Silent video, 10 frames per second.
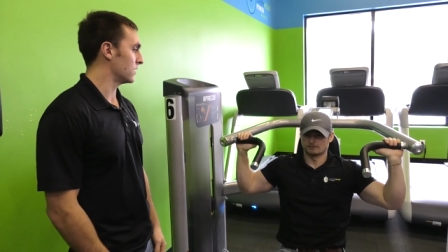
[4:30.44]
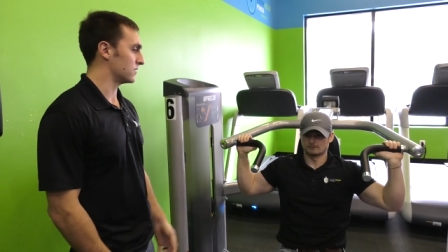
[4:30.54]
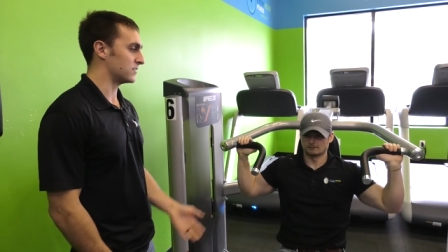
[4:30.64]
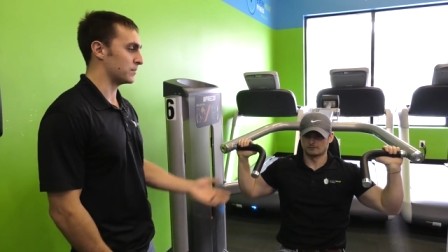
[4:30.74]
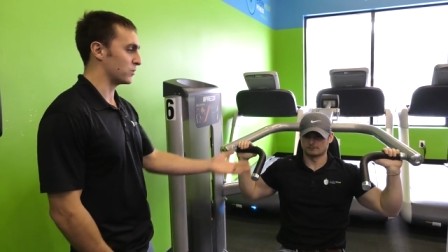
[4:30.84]

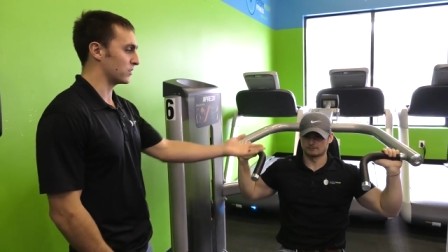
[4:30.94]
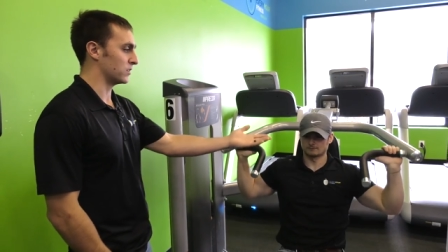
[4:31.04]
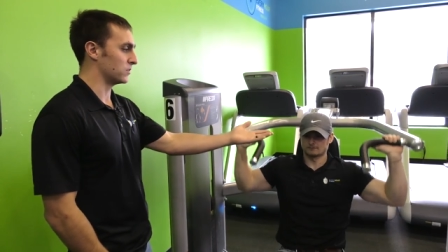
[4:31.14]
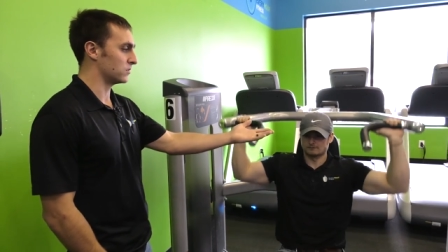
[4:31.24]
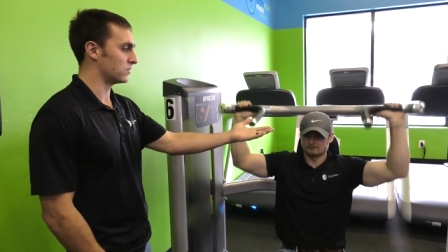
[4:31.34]
simple to
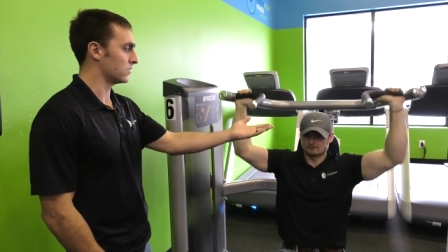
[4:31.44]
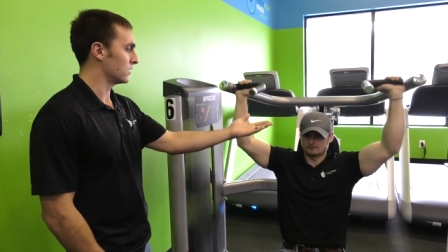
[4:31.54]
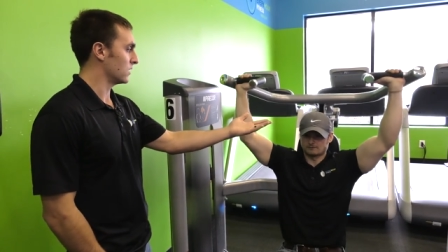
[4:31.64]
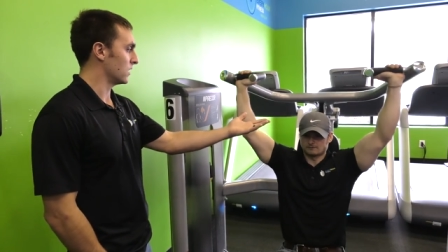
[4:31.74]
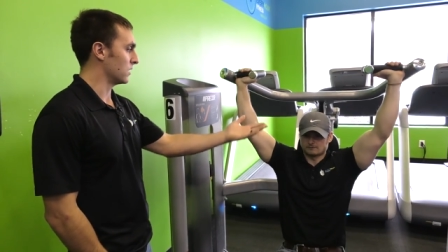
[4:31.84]
use.
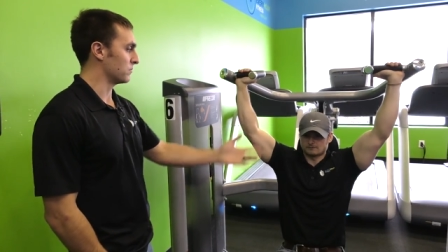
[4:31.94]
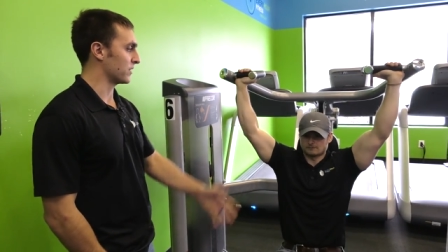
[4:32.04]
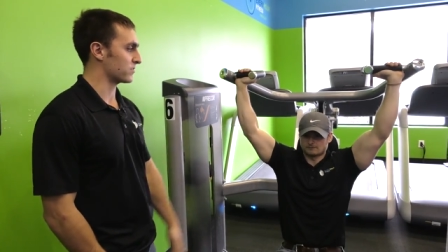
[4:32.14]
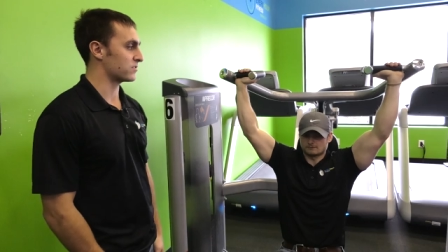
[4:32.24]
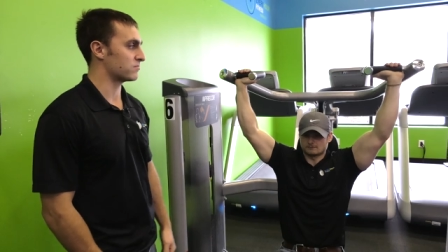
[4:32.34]

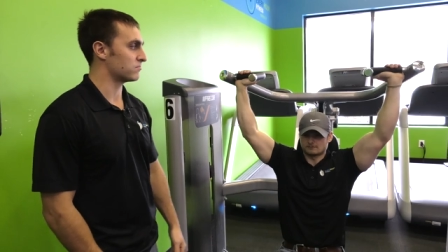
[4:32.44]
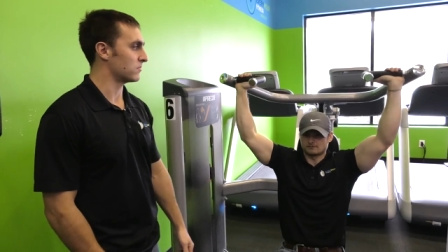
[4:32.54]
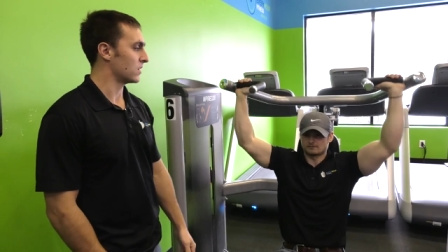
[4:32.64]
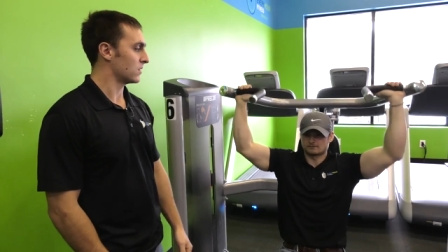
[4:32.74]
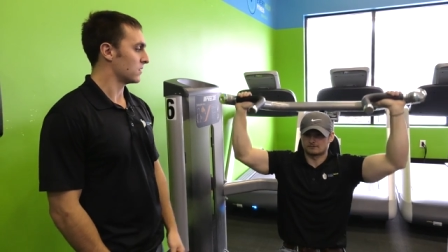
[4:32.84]
There's
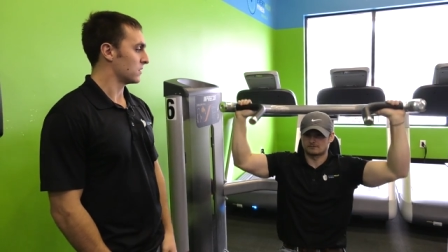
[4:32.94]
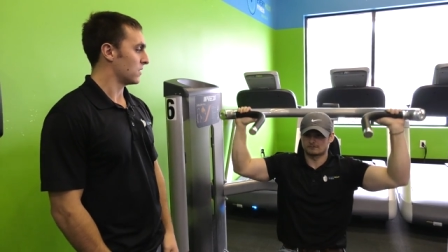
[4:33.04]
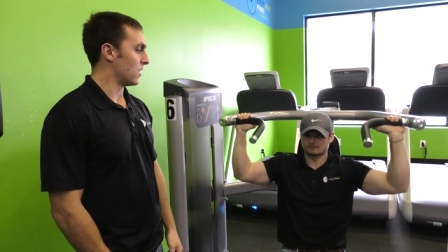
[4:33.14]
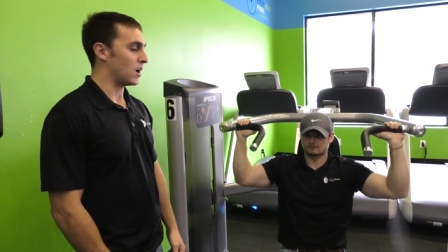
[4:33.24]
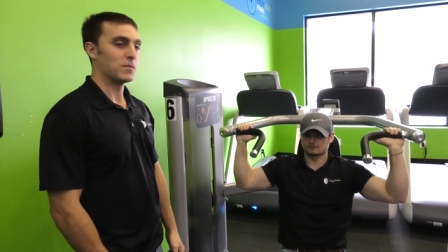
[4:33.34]

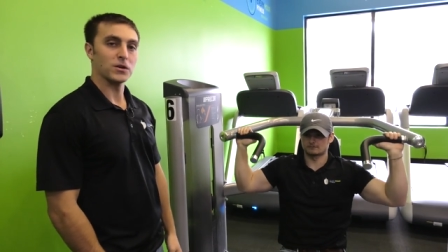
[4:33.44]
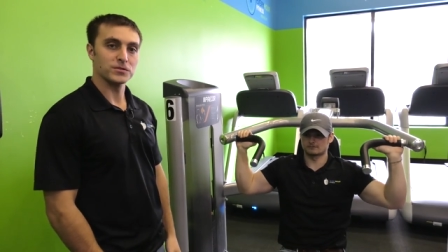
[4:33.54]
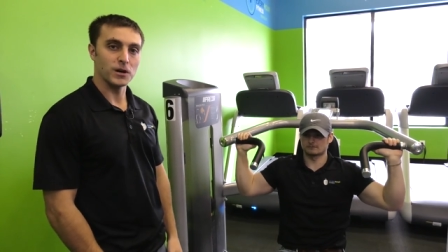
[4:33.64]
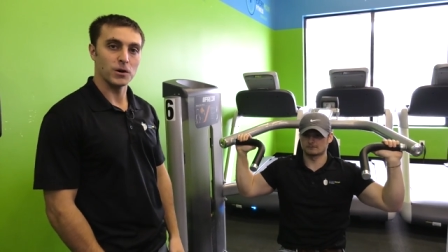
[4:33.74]
almost